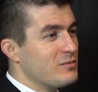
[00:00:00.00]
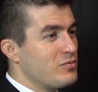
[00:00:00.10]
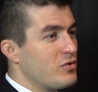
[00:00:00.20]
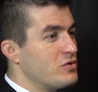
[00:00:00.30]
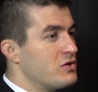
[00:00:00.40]

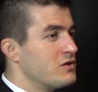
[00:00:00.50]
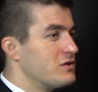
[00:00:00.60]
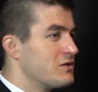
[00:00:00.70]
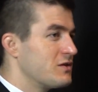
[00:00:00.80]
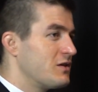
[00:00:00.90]

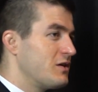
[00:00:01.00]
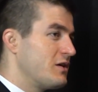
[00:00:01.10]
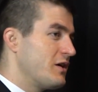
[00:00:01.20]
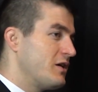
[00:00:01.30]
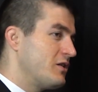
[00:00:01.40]
approaches
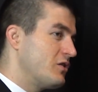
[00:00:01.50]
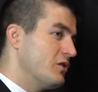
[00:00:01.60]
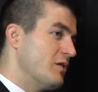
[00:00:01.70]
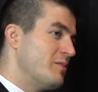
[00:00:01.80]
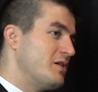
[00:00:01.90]
hit their
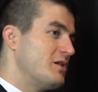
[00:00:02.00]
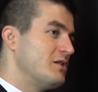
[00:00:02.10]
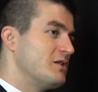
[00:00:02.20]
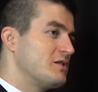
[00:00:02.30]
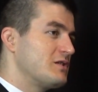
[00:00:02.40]
limit
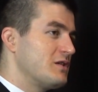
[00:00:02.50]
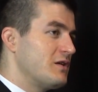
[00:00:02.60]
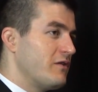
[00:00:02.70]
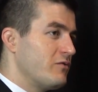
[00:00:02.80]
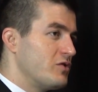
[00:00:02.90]
in this
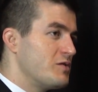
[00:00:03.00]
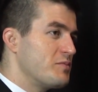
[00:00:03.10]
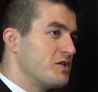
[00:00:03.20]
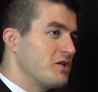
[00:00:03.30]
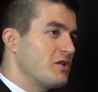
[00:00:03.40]
with these
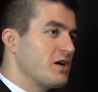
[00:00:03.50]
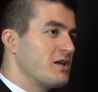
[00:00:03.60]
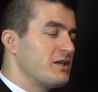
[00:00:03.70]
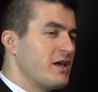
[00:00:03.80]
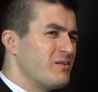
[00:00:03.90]
particular
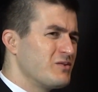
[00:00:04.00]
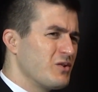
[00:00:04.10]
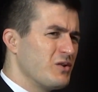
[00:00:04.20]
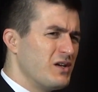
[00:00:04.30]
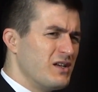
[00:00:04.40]
kind of games.
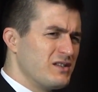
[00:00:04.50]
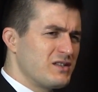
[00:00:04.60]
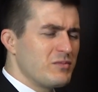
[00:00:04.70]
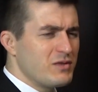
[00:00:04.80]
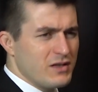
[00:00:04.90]
So
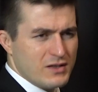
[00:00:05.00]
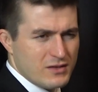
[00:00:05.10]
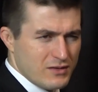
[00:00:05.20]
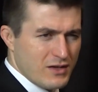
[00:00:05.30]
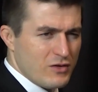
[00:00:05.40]

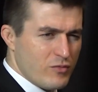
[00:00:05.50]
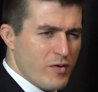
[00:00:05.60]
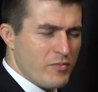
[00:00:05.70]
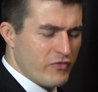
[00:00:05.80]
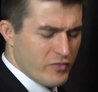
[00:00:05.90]
something, I don't
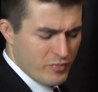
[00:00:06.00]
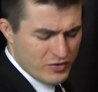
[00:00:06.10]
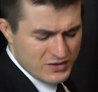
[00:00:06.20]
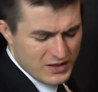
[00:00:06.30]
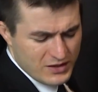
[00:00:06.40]
remember if the
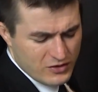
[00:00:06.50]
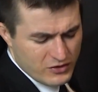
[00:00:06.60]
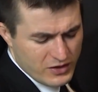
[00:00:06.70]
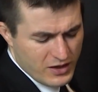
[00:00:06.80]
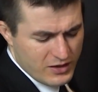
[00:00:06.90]
book said it
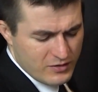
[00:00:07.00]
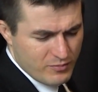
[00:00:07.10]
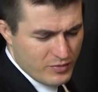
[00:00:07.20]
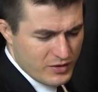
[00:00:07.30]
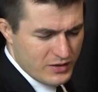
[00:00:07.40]
or not,
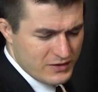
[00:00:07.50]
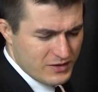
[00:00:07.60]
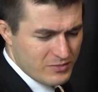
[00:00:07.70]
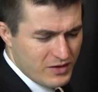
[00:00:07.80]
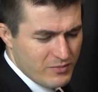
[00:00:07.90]
but
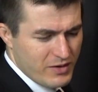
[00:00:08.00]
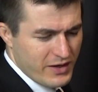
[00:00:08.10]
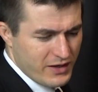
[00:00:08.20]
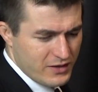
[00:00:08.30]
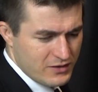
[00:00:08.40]
something in my
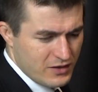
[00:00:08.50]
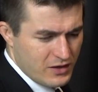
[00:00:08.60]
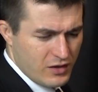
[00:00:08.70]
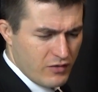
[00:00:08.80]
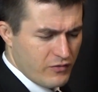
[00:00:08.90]
head,
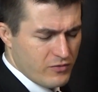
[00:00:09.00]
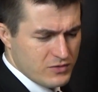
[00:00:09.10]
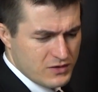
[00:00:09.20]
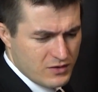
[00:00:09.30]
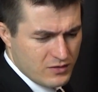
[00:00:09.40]
or if it
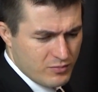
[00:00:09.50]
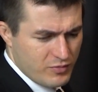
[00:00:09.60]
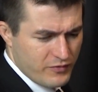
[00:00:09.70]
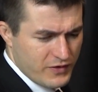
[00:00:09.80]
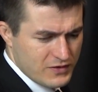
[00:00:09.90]
was the
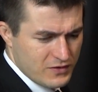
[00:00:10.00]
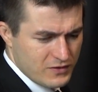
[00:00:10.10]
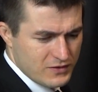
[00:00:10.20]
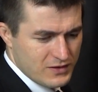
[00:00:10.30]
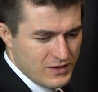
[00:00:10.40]

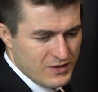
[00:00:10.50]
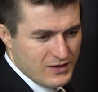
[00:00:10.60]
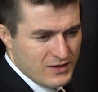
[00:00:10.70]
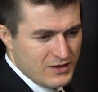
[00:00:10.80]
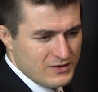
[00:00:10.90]
professors,
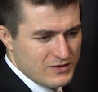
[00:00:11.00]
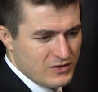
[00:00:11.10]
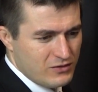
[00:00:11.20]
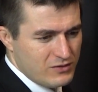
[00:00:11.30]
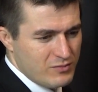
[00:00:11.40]

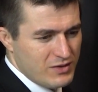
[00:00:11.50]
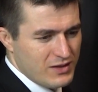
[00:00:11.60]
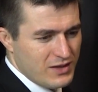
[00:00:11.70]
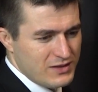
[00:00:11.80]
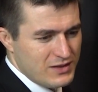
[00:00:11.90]
instilled in me
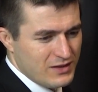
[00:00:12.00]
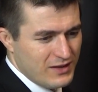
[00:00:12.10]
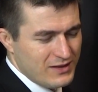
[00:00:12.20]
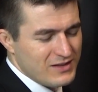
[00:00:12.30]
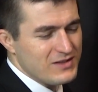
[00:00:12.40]
the idea,
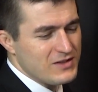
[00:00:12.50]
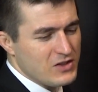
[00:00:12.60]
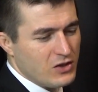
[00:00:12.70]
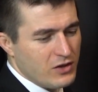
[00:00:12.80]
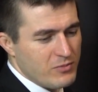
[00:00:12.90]
like, this is
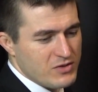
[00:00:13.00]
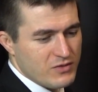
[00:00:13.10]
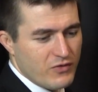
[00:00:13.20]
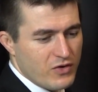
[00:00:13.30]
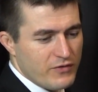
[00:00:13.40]
the limits
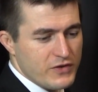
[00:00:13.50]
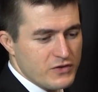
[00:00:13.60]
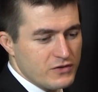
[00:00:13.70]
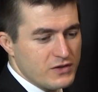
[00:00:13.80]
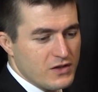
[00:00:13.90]
of
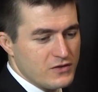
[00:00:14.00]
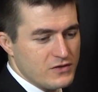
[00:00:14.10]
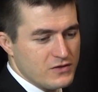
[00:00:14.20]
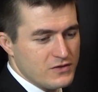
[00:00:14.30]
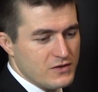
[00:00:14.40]
artificial
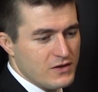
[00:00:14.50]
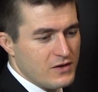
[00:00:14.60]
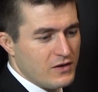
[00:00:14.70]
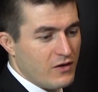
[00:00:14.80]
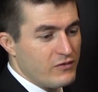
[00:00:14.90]
intelligence,
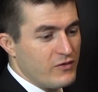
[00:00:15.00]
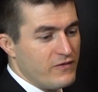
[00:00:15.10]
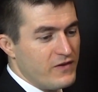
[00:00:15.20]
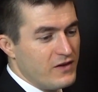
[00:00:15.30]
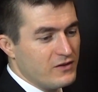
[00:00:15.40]
of the
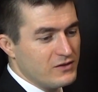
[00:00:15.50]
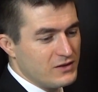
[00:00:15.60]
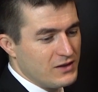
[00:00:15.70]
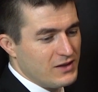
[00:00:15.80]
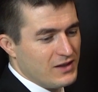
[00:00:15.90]

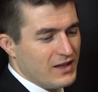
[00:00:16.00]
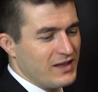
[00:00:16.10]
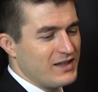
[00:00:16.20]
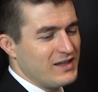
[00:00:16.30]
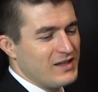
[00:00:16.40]
field.
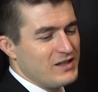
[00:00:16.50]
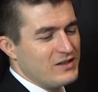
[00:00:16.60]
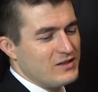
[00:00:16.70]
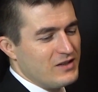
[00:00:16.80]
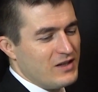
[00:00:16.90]
Like,
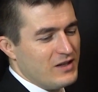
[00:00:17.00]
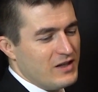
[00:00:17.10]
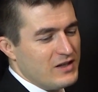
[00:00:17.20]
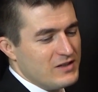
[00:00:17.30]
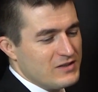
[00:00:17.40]
it
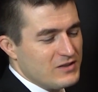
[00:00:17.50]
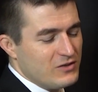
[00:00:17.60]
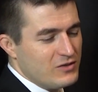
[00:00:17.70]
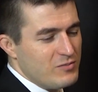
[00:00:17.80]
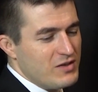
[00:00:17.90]

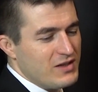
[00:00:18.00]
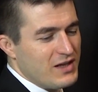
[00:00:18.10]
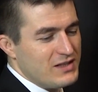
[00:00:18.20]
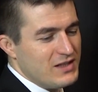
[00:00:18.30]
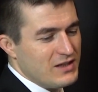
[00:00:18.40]
instilled in me the
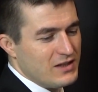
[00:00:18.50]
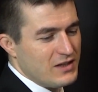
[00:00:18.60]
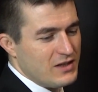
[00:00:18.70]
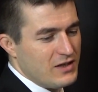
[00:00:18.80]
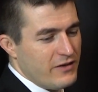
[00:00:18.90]
idea
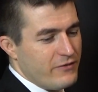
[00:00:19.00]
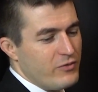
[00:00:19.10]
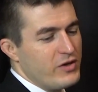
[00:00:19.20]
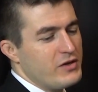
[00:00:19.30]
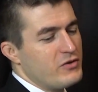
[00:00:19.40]
that if
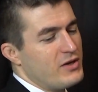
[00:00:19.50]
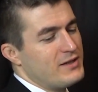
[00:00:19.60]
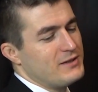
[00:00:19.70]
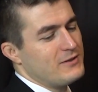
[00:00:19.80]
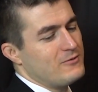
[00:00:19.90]
we can create
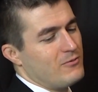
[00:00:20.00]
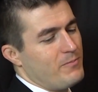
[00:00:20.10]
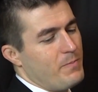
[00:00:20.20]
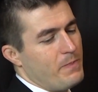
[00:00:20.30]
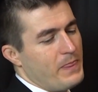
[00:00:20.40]
a
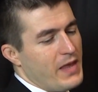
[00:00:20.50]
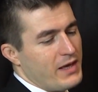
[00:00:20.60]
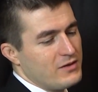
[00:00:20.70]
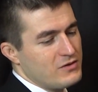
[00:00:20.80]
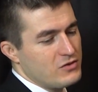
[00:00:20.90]
system that
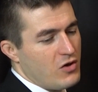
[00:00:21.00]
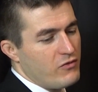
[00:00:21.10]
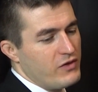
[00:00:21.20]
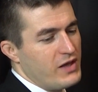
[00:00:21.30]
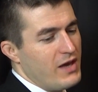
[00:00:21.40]
can
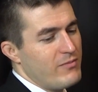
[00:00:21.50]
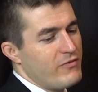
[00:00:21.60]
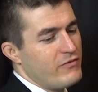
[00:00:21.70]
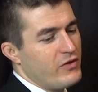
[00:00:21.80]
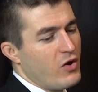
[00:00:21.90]
solve the game
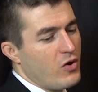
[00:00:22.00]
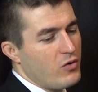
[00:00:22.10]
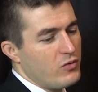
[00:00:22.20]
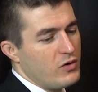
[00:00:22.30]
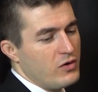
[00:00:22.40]
of
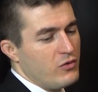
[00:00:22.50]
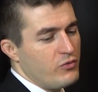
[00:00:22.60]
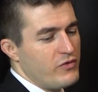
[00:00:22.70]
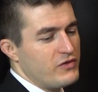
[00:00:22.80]
Go, we've